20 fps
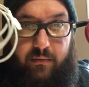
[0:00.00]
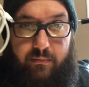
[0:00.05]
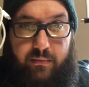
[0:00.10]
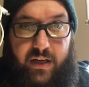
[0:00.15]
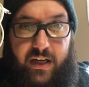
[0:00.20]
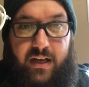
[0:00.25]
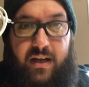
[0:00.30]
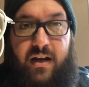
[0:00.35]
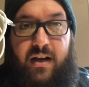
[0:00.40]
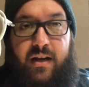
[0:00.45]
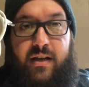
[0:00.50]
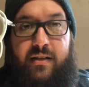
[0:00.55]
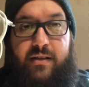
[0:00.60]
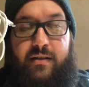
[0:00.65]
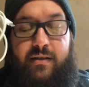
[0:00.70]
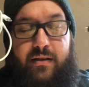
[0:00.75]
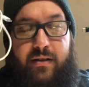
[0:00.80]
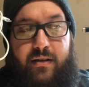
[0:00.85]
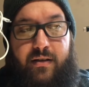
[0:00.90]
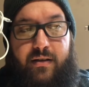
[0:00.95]

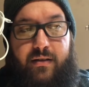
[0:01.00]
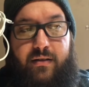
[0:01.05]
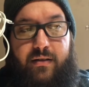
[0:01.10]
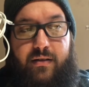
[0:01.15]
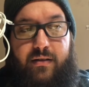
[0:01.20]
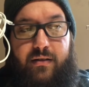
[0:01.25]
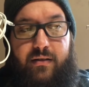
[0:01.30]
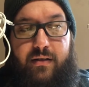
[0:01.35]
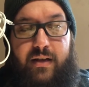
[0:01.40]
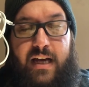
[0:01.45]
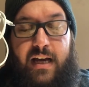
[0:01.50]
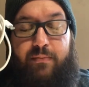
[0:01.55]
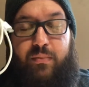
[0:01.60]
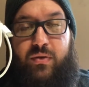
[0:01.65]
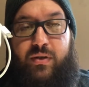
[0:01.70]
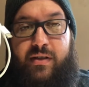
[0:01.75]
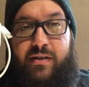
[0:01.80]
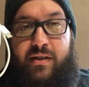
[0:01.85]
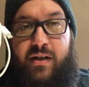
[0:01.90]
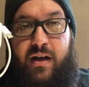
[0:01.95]
because
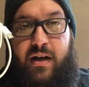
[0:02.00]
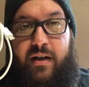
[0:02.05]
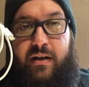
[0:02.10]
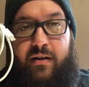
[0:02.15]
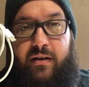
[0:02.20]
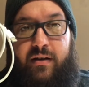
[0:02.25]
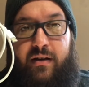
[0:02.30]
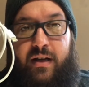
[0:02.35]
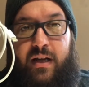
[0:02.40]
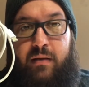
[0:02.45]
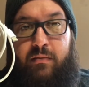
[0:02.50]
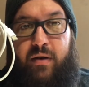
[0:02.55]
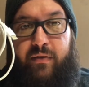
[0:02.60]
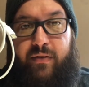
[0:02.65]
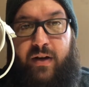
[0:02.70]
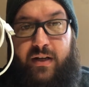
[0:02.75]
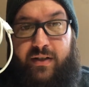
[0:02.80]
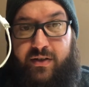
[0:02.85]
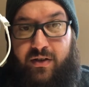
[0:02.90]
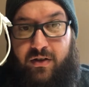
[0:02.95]
Apple does not
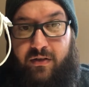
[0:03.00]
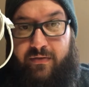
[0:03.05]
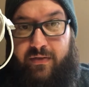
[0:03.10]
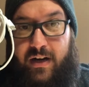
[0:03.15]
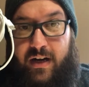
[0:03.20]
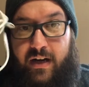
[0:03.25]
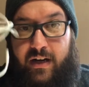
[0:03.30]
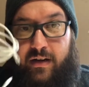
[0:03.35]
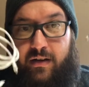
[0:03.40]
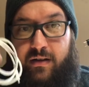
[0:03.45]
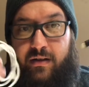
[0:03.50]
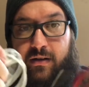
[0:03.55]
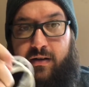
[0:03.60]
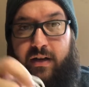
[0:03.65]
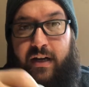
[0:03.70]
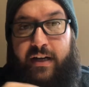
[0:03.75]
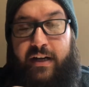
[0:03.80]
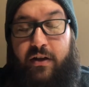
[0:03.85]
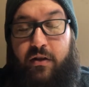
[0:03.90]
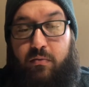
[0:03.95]
MFI certify
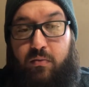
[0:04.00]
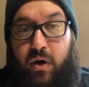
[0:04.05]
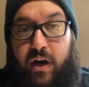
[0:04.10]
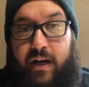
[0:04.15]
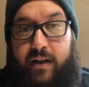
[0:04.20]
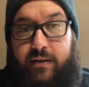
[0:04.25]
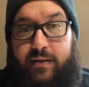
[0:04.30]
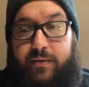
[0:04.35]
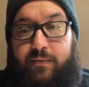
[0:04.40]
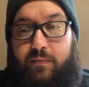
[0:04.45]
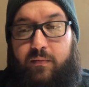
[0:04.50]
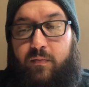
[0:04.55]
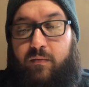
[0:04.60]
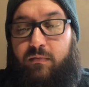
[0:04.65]
any other brands.